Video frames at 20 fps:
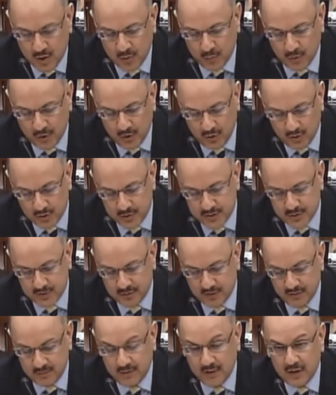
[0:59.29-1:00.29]
but also
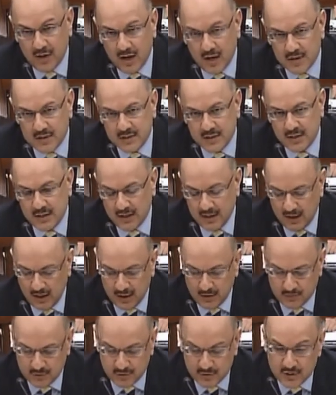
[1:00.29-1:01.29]
the velocity,
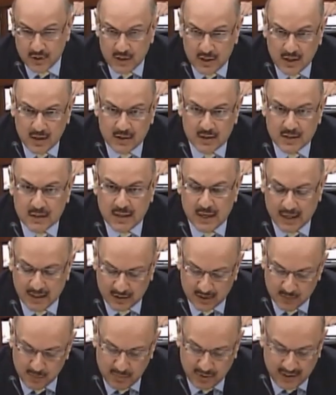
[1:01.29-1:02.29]
heterogeneity,
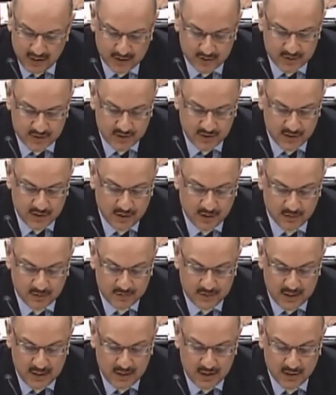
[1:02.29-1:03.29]
and complexity
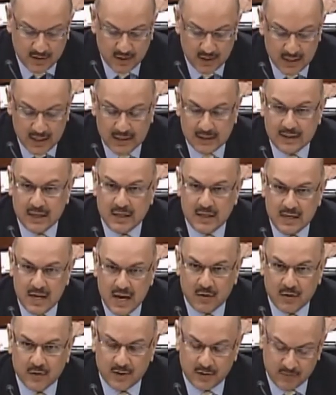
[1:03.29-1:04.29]
of data that
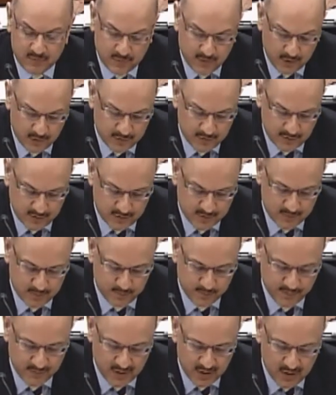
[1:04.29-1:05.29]
confronts us.
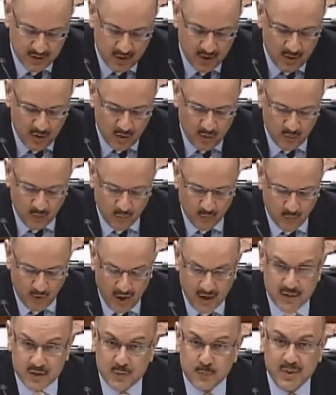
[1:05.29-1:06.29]

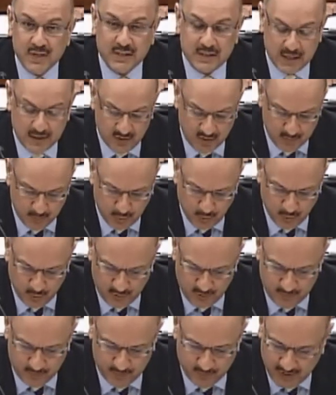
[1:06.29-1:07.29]
Why is big data
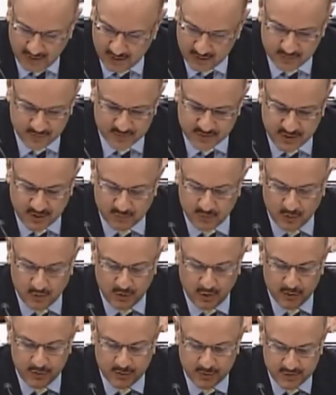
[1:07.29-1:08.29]
important?
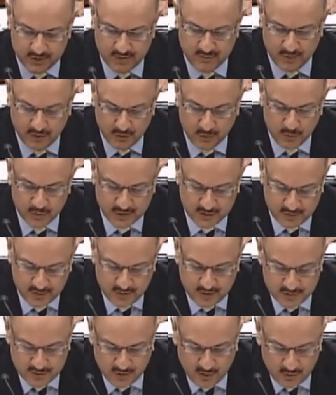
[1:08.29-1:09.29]
Several others have alluded to
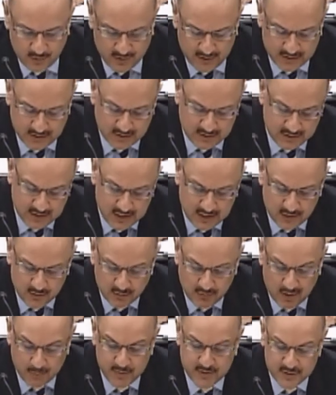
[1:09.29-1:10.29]
this already. Data
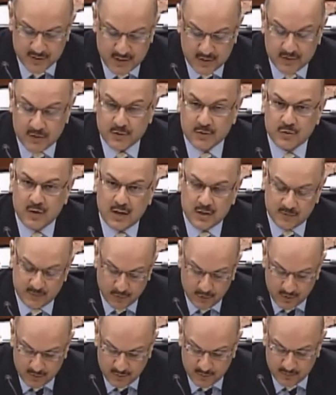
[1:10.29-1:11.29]
represents a
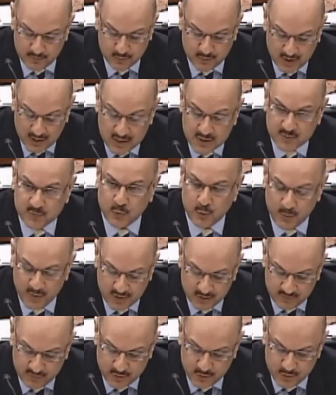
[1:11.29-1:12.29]

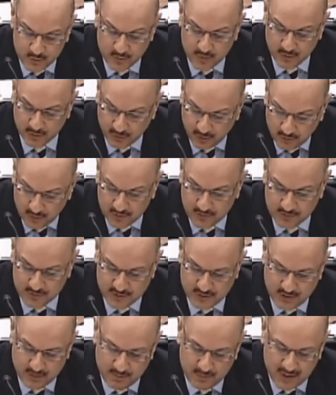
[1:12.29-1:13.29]
transformative new
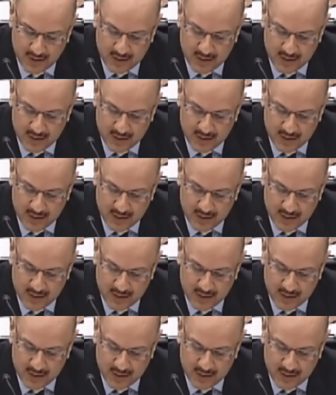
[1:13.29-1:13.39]
currency.